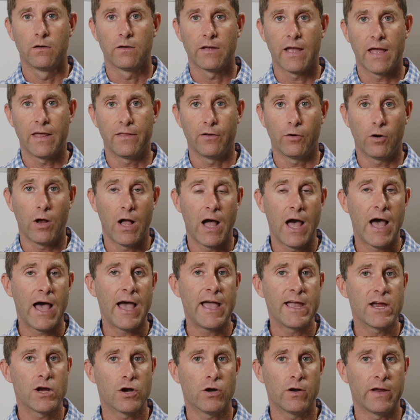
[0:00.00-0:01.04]
Okay, they're
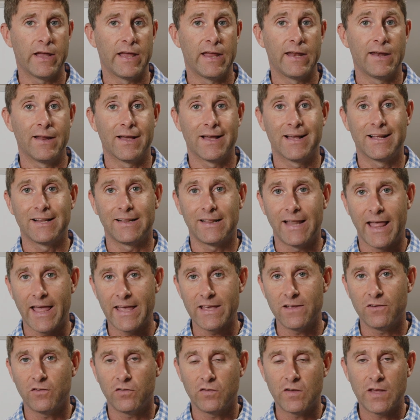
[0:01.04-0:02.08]
higher in
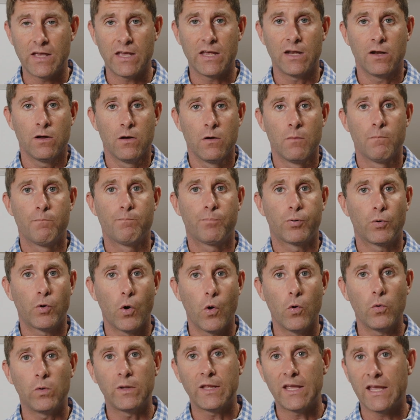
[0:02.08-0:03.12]
glycine,
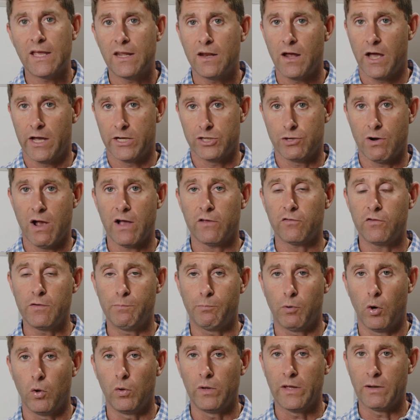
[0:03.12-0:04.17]
proline,
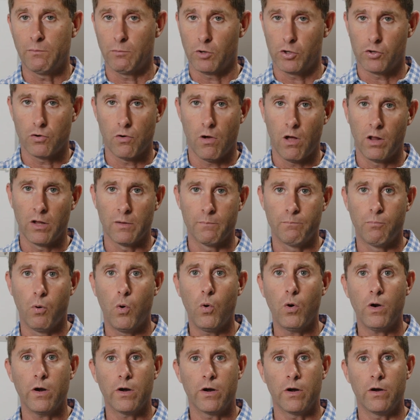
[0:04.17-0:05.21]
hydroxyproline, which are all
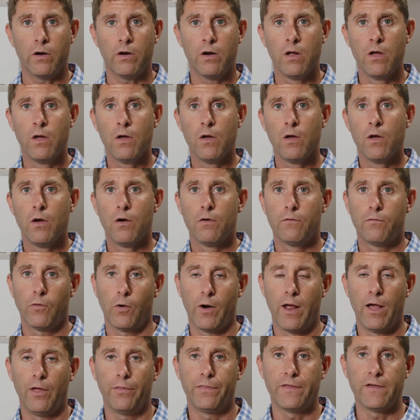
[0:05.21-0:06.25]
important for
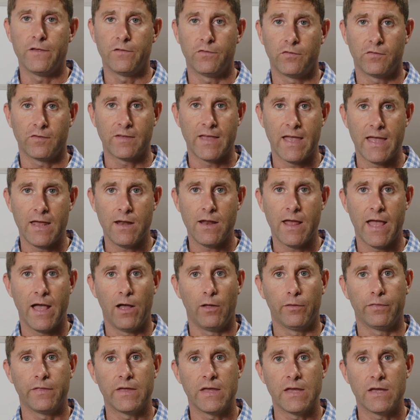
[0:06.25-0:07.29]
healthy skin, a
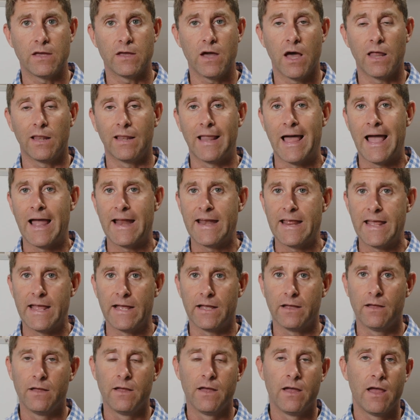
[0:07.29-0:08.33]
healthy gut
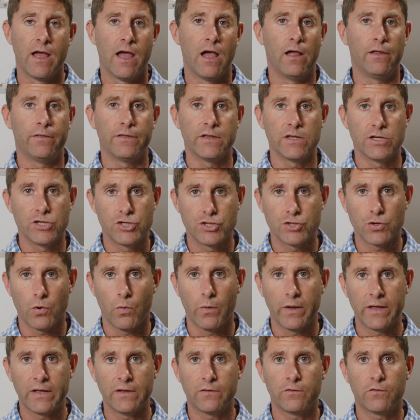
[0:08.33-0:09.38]
lining, healthy
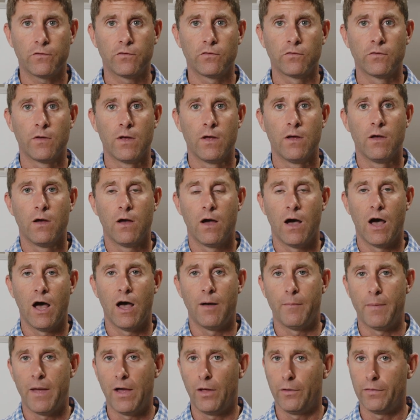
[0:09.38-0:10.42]
joints,
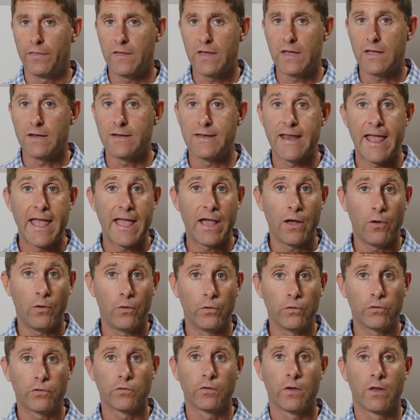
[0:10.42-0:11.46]
um, healthy
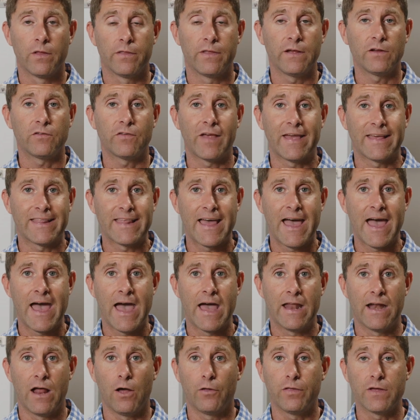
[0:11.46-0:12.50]
nails, things like
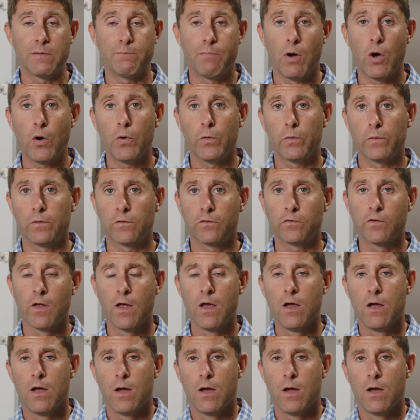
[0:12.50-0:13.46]
that, healthy bones,